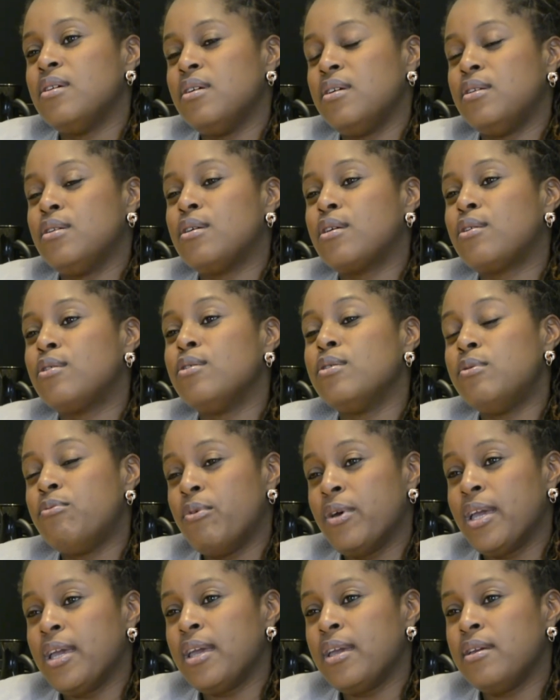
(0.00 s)
in a good
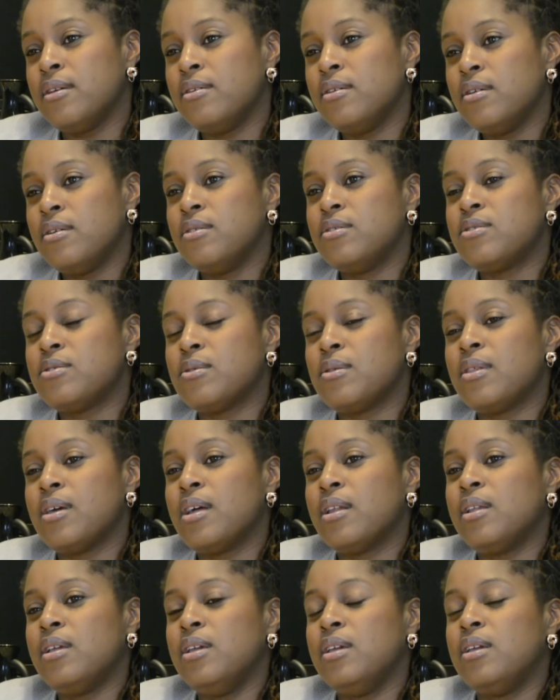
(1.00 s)
way so
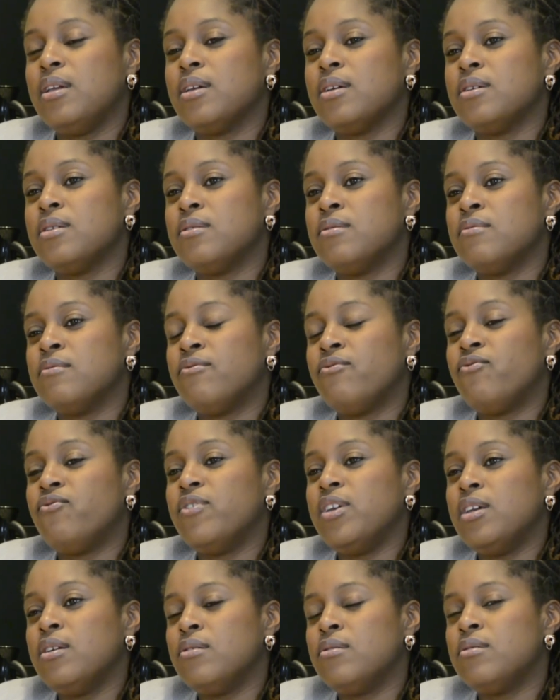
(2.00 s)
that he can
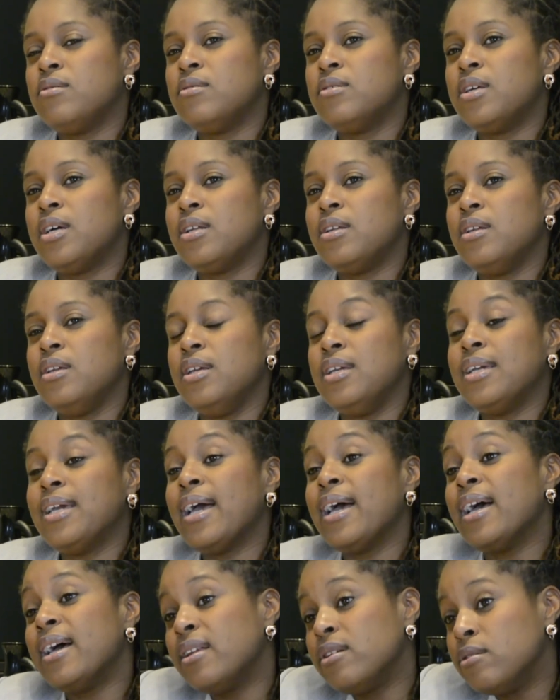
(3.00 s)
feel that he
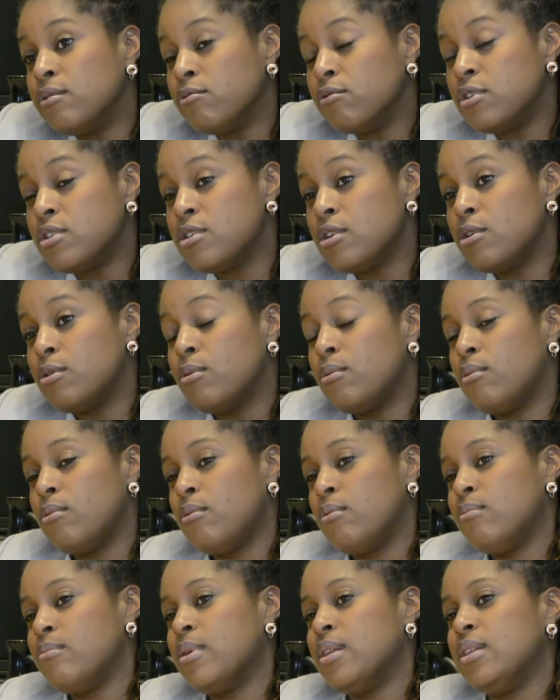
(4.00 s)
can return
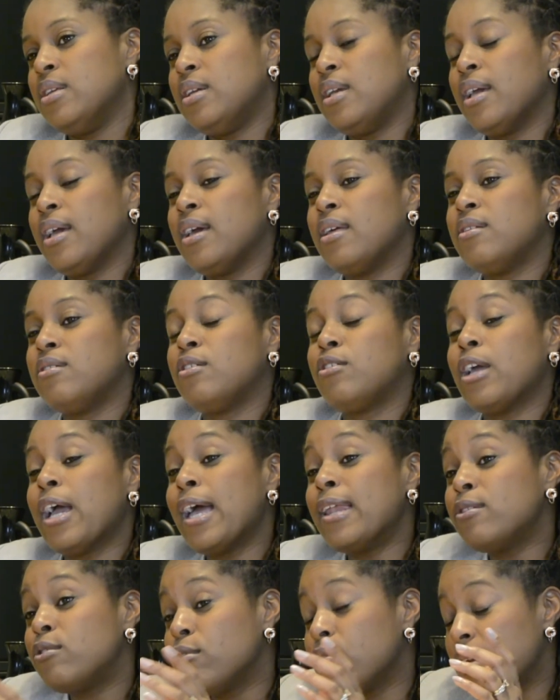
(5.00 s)
home, and he can,
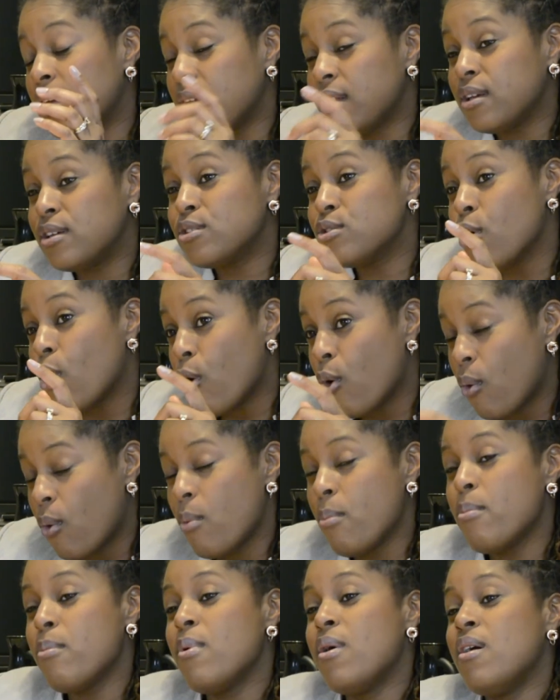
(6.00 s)
and Grenada is
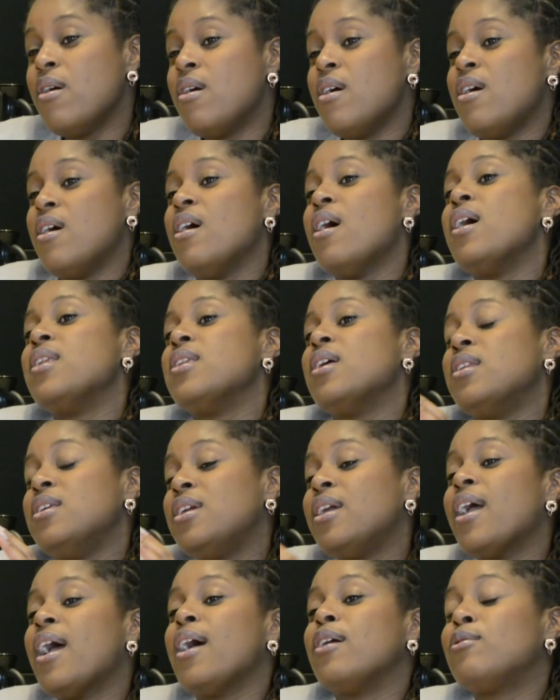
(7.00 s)
home, and that he
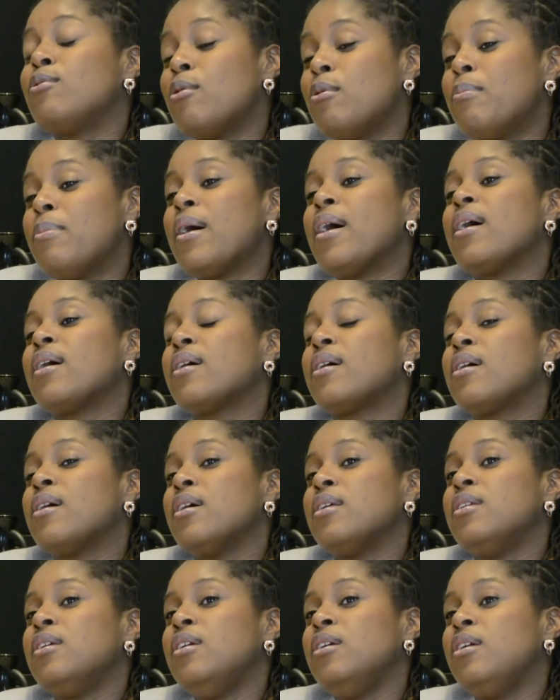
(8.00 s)
can go back
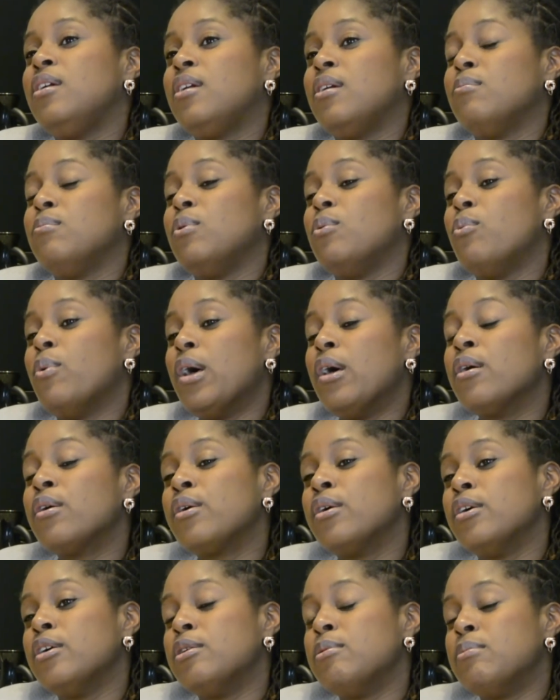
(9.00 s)
and he can be
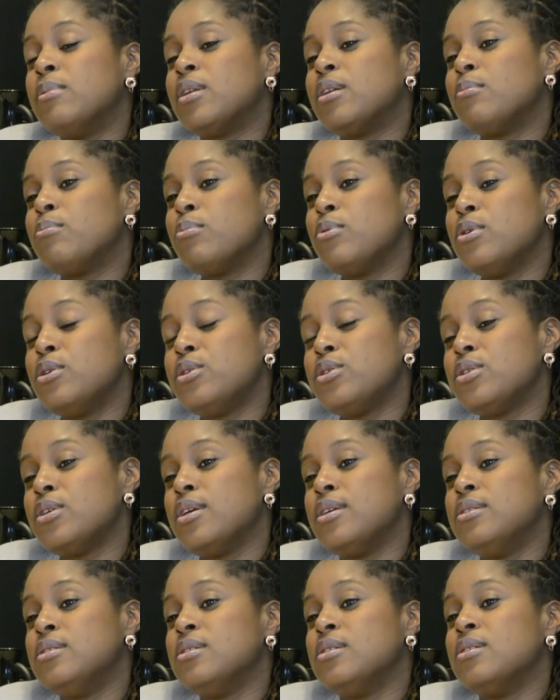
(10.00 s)
welcome and
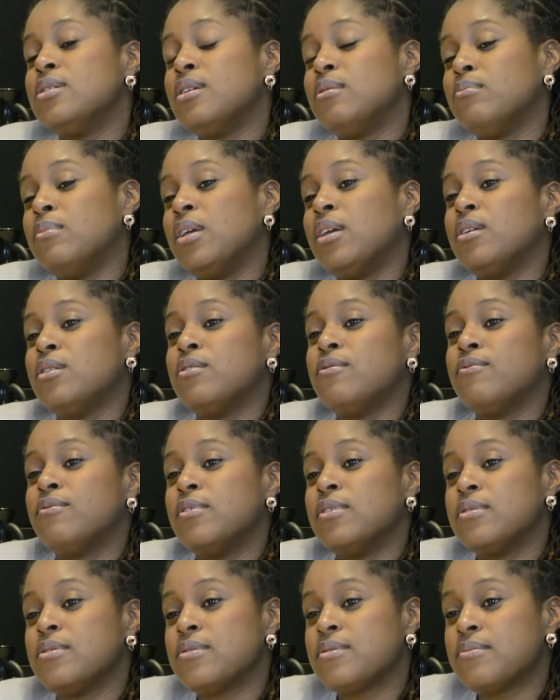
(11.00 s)
appreciated and make a
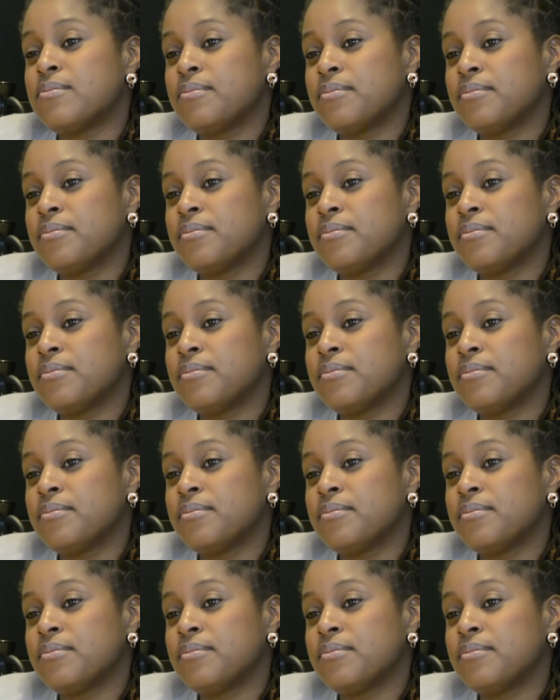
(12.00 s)
difference.